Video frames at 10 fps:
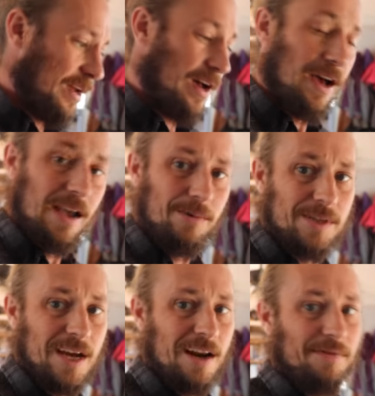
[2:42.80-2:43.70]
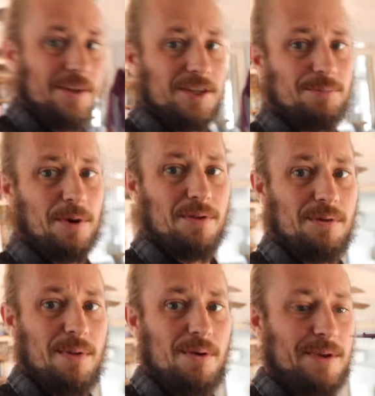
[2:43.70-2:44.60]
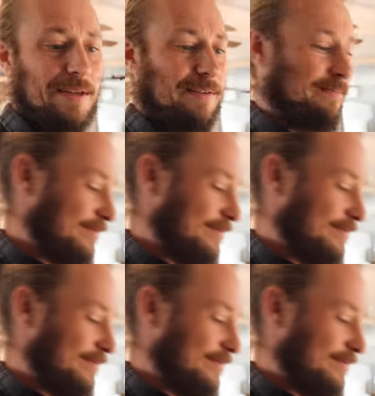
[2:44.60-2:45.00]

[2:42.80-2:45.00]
Uh, it was kind of a spur of the moment.